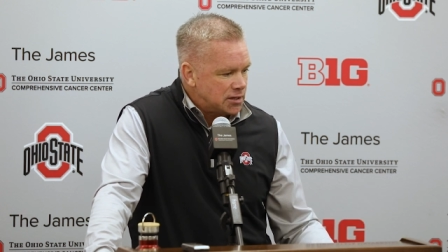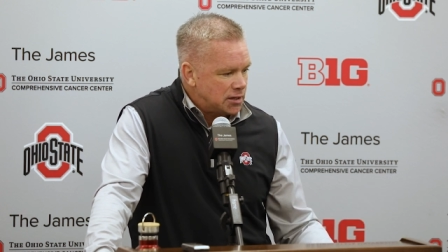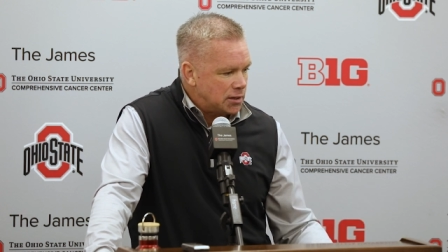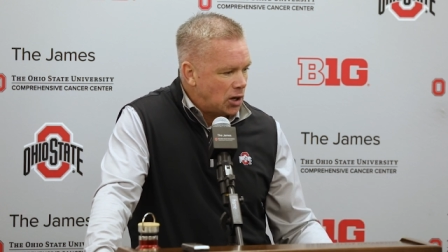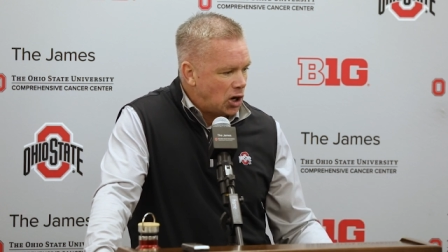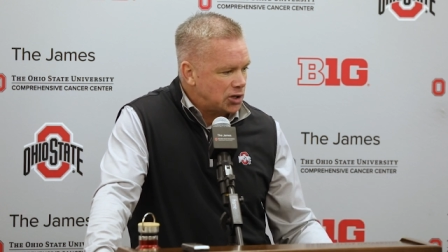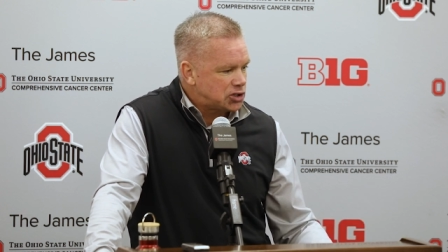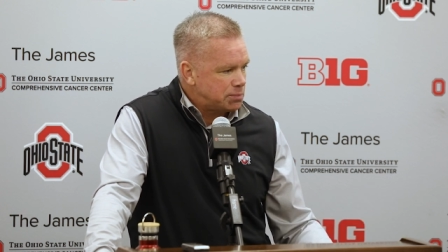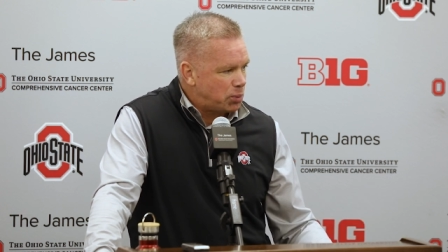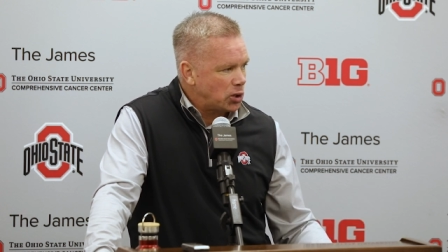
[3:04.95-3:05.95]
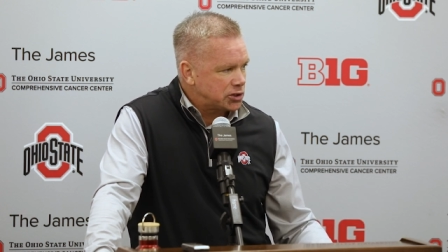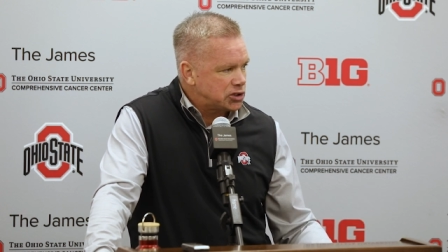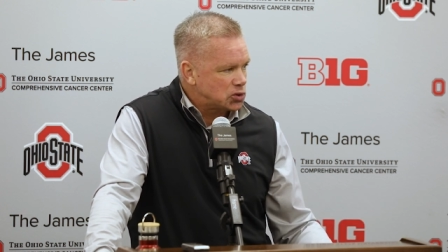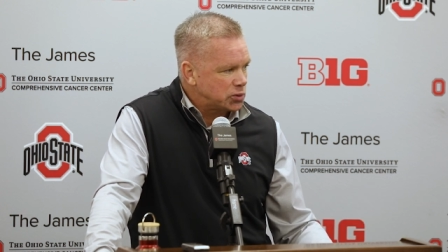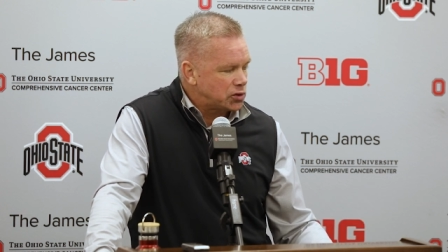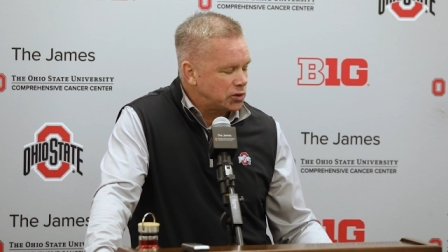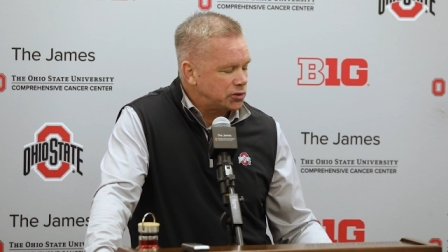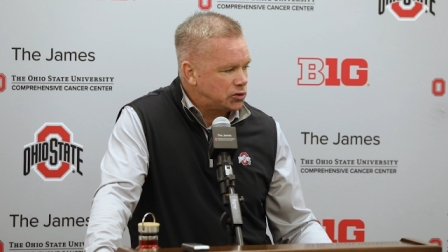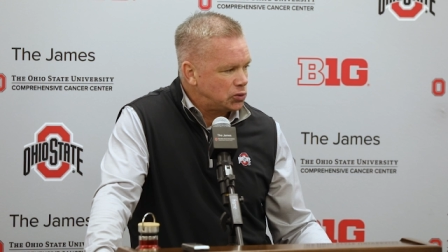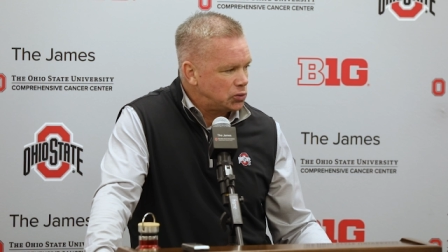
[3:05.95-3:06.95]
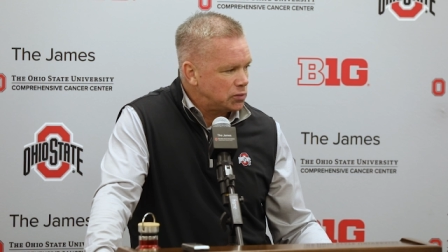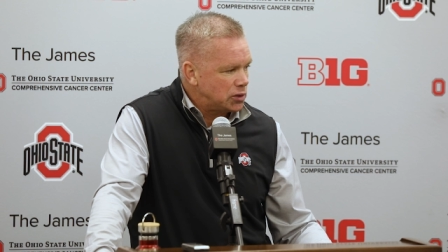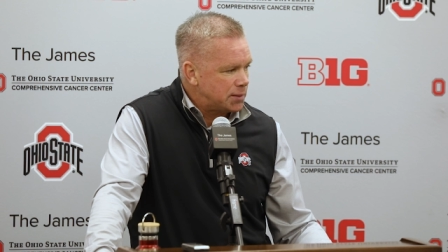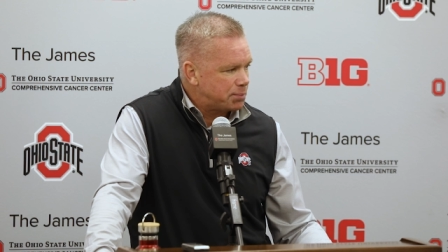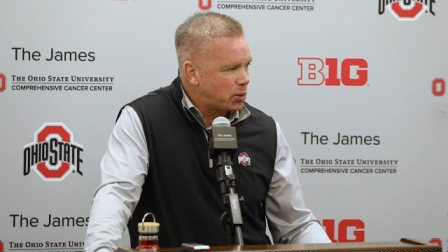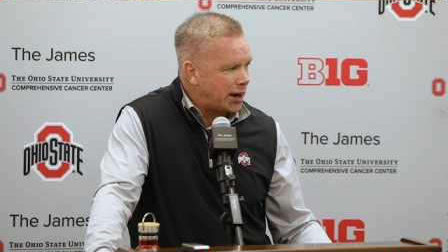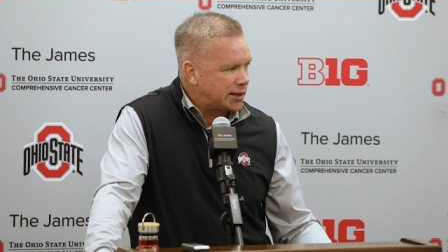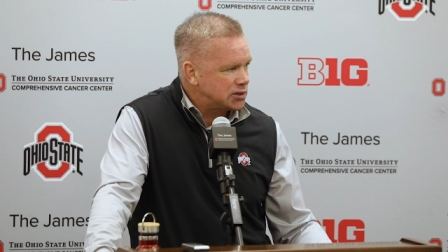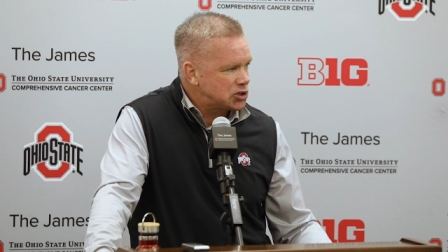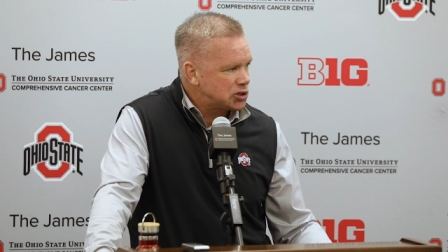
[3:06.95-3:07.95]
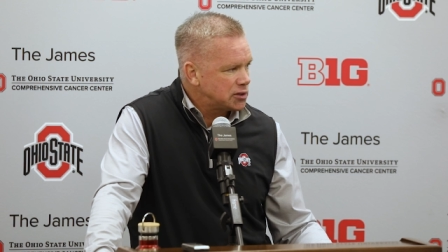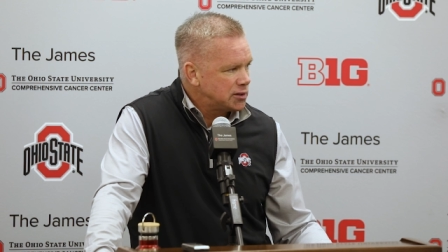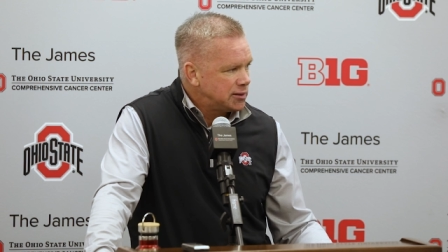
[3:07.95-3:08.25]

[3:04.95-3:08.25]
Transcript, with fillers: Uh, Austin Parks has returned to uh, practice.